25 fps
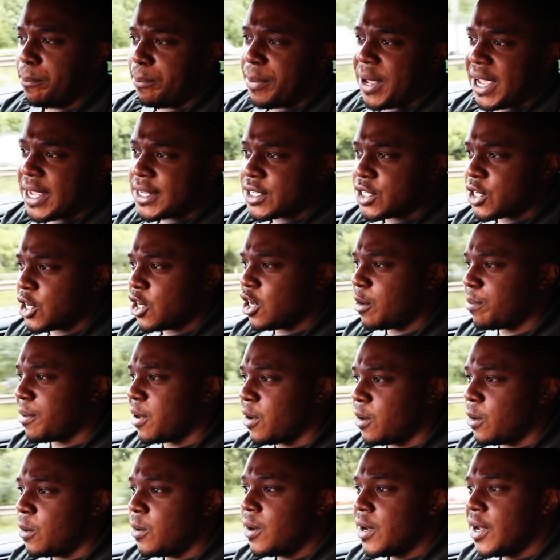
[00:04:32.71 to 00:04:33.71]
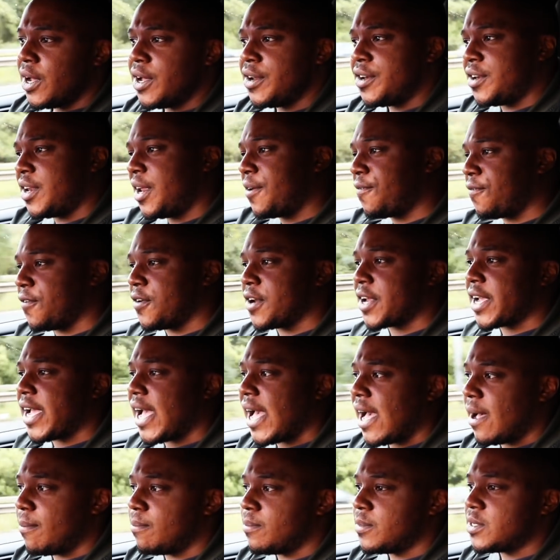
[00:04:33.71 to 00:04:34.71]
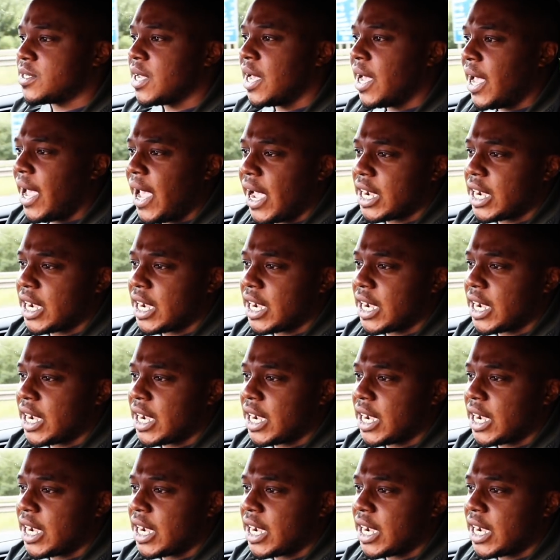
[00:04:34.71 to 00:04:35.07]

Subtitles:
big turbo, different cams,